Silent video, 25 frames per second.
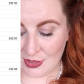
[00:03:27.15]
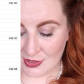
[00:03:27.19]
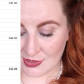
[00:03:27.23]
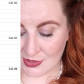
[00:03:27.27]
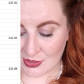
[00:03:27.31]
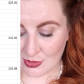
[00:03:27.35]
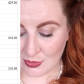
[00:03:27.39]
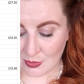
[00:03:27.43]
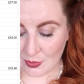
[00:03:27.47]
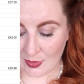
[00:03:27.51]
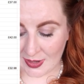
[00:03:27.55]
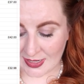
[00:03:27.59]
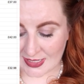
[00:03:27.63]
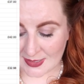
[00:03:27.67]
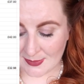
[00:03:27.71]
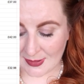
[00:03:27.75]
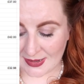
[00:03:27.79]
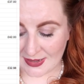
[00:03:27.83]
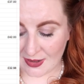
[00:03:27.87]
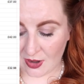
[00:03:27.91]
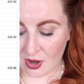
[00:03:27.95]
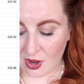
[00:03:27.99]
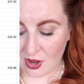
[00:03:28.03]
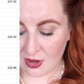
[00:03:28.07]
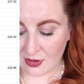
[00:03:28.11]
so I
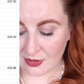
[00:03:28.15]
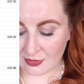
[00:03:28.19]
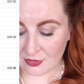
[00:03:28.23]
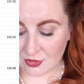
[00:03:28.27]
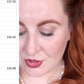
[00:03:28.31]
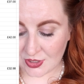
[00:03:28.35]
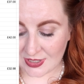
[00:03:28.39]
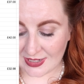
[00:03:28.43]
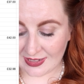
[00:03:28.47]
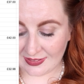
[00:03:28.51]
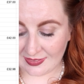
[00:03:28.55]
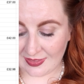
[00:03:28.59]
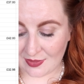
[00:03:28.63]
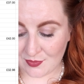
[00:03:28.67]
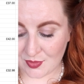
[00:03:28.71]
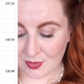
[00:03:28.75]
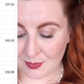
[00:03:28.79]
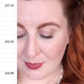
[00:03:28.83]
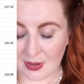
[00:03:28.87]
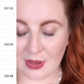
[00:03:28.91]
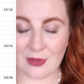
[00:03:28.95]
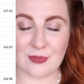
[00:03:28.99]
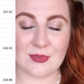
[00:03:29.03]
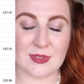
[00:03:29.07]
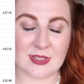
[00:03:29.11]
spent
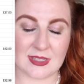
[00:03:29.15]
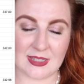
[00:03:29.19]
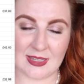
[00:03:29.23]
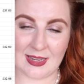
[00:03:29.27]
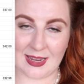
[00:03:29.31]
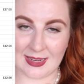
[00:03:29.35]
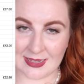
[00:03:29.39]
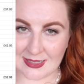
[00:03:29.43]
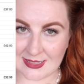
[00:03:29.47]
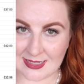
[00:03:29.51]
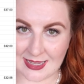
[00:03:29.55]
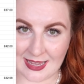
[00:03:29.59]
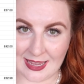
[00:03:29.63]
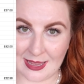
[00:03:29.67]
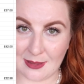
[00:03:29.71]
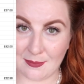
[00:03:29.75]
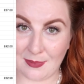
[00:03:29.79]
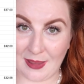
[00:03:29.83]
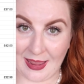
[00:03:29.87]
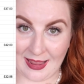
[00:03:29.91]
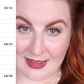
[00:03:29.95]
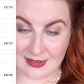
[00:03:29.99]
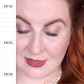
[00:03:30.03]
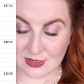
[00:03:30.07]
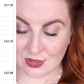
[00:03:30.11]

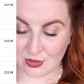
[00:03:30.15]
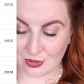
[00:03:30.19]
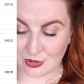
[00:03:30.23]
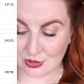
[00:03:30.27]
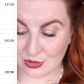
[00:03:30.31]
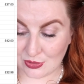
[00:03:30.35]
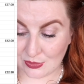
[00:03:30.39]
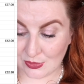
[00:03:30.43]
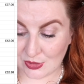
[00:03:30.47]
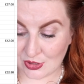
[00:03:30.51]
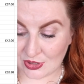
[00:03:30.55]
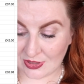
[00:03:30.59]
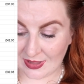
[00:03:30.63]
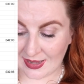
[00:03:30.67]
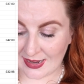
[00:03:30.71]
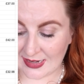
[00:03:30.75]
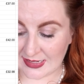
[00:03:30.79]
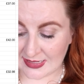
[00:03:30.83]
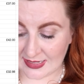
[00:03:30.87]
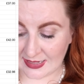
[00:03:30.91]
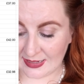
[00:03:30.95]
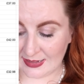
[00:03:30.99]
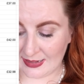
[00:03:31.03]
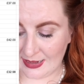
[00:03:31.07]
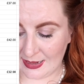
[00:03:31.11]
£111.98 on
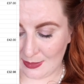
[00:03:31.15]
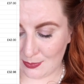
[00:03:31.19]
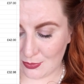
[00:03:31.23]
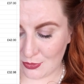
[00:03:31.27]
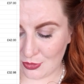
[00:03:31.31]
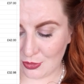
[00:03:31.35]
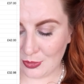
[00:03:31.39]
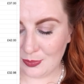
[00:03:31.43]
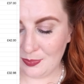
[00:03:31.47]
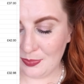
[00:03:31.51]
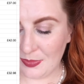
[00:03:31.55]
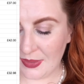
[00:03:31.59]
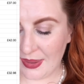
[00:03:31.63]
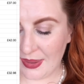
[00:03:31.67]
socialising in April.